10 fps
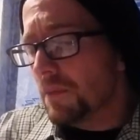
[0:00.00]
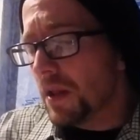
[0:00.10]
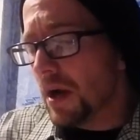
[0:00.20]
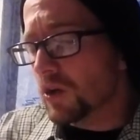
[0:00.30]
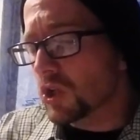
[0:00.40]

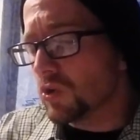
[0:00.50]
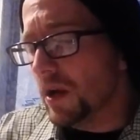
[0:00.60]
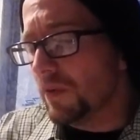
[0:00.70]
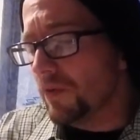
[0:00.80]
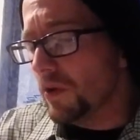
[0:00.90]
plow
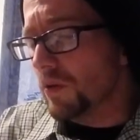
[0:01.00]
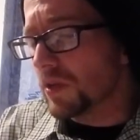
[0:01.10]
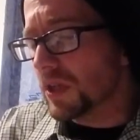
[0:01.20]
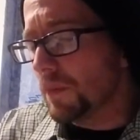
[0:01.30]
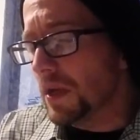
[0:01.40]
straight through
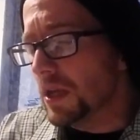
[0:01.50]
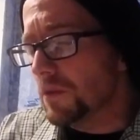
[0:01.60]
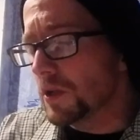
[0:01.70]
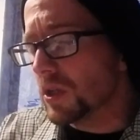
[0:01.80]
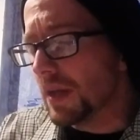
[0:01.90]
so many
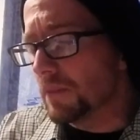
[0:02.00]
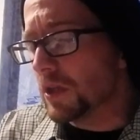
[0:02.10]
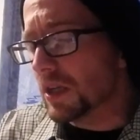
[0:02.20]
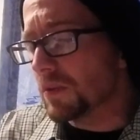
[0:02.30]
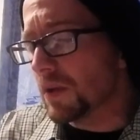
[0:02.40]
human
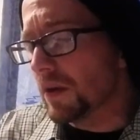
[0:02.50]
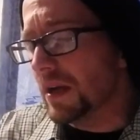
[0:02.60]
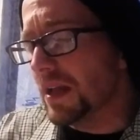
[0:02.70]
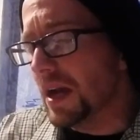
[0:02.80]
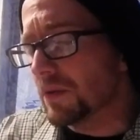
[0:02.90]
subjects without
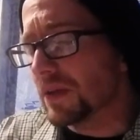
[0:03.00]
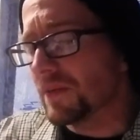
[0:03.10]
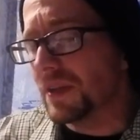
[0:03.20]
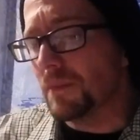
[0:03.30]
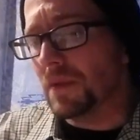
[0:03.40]
any ounce
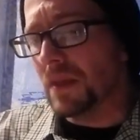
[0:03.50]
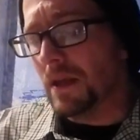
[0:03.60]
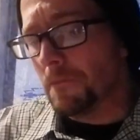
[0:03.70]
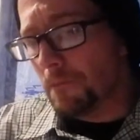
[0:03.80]
of sympathy.